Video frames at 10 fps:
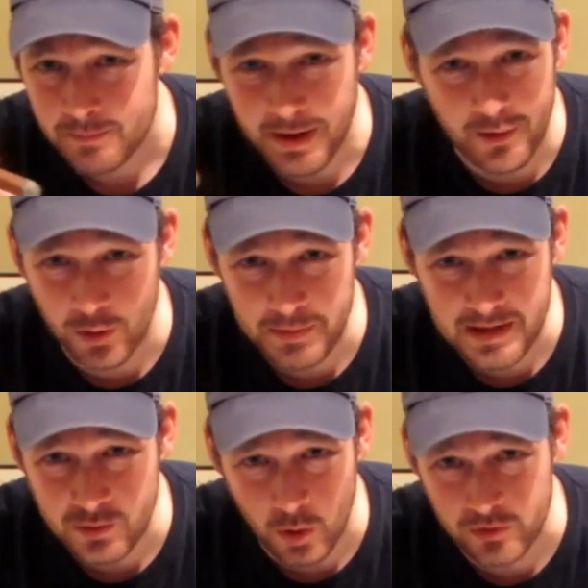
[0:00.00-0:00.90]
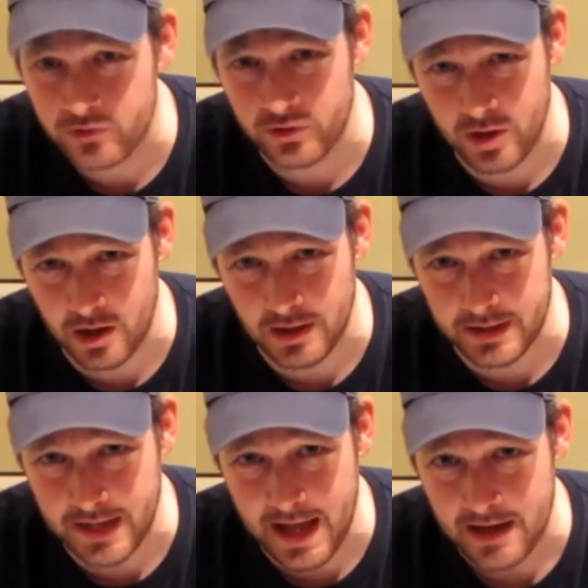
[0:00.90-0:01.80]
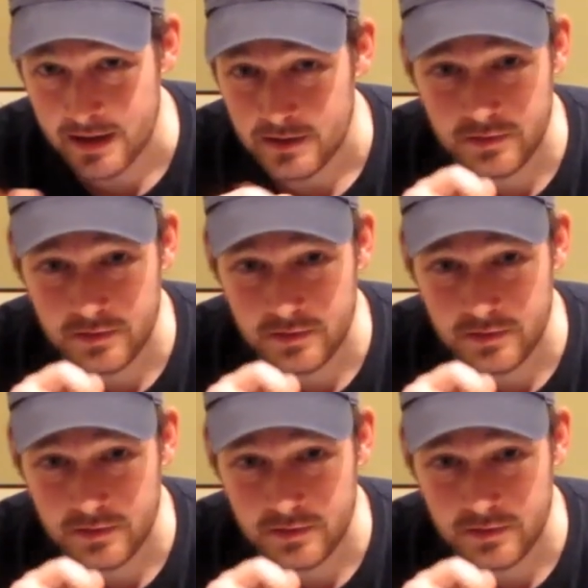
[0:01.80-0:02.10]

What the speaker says: by all means hold your cigar like that.